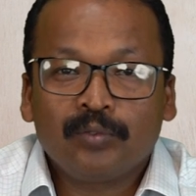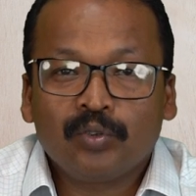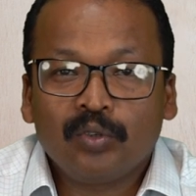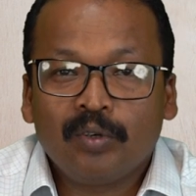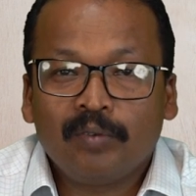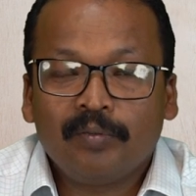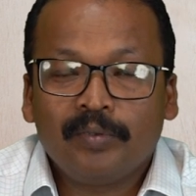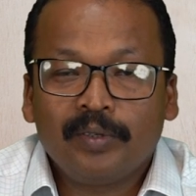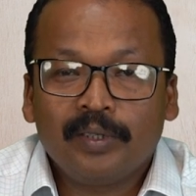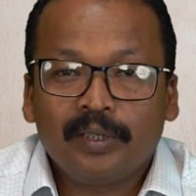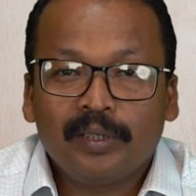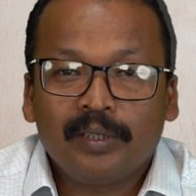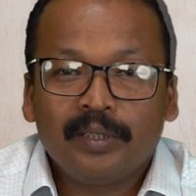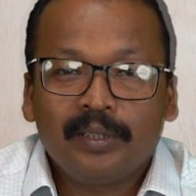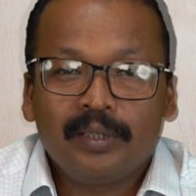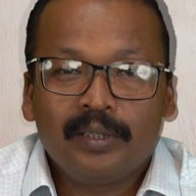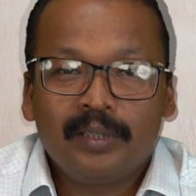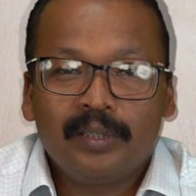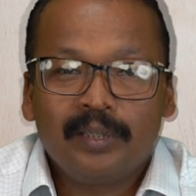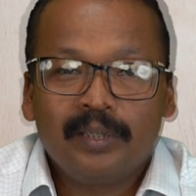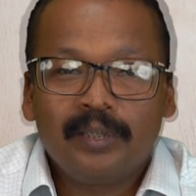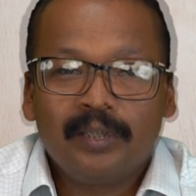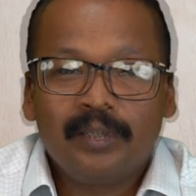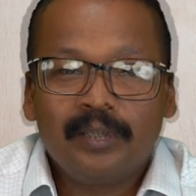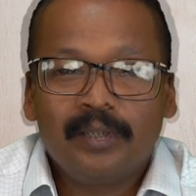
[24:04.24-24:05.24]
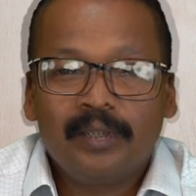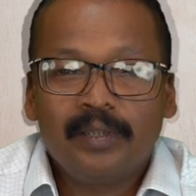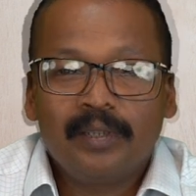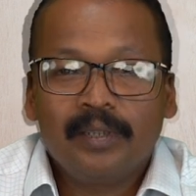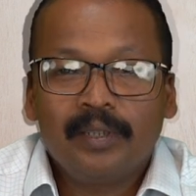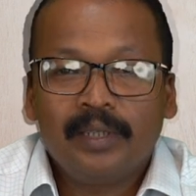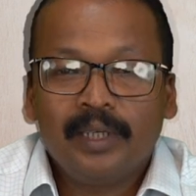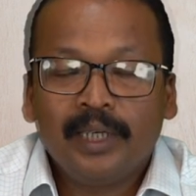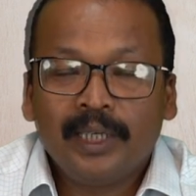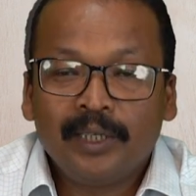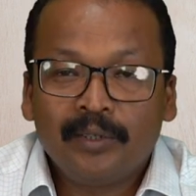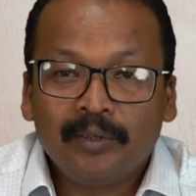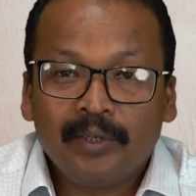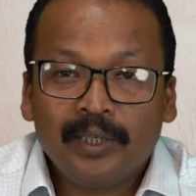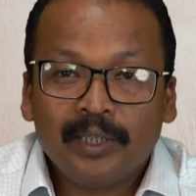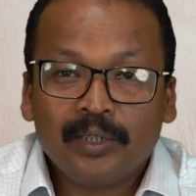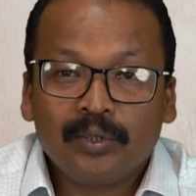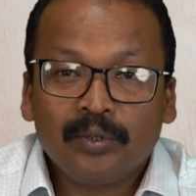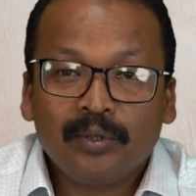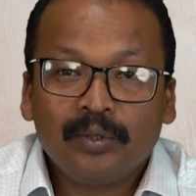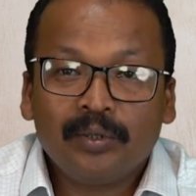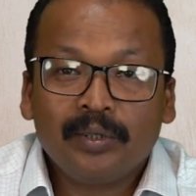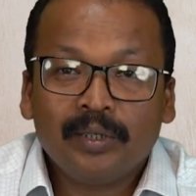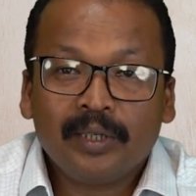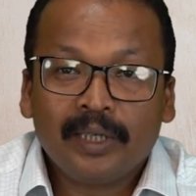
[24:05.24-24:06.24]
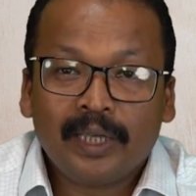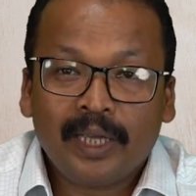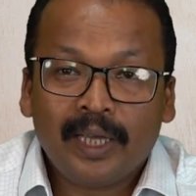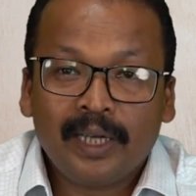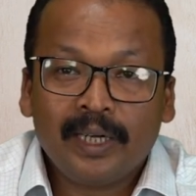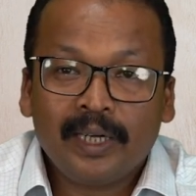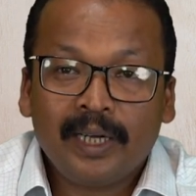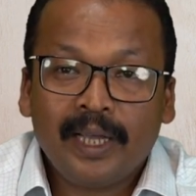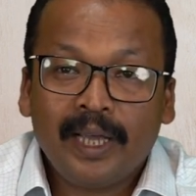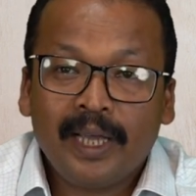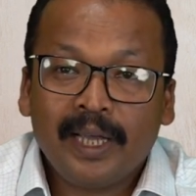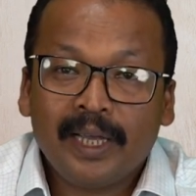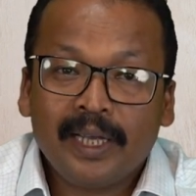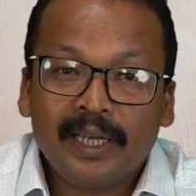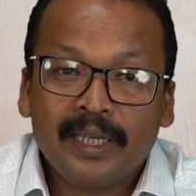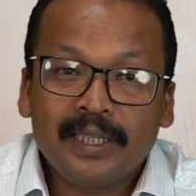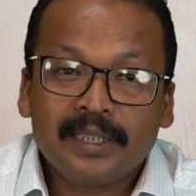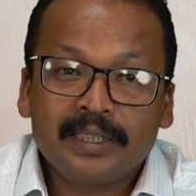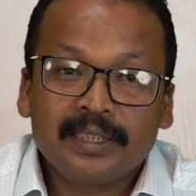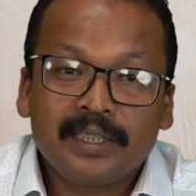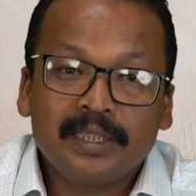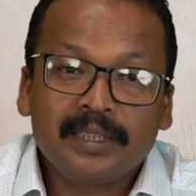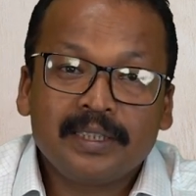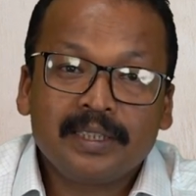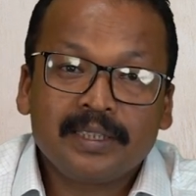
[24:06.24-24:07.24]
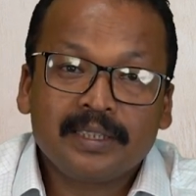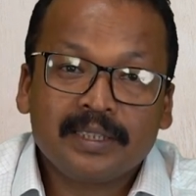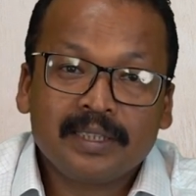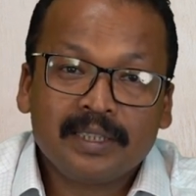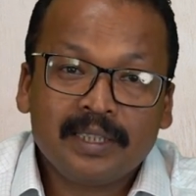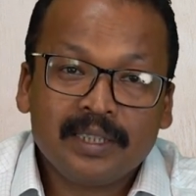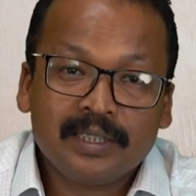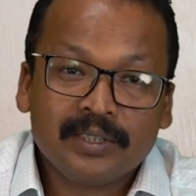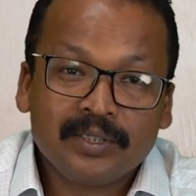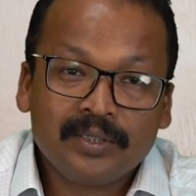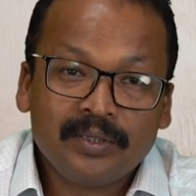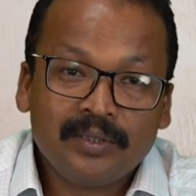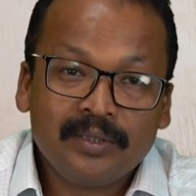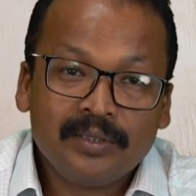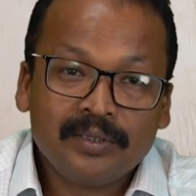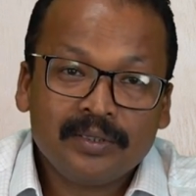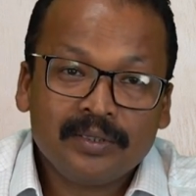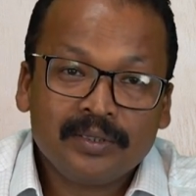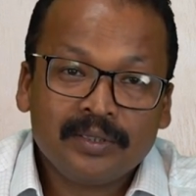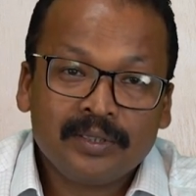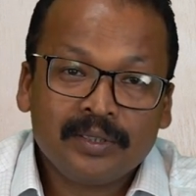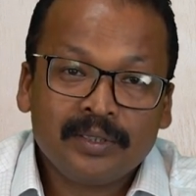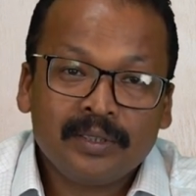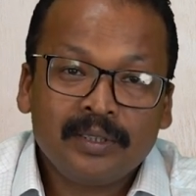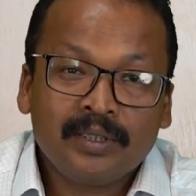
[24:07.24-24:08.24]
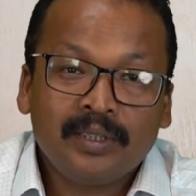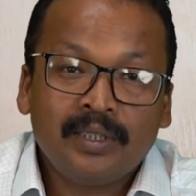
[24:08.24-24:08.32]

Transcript: solving. Educators can engage in discussions,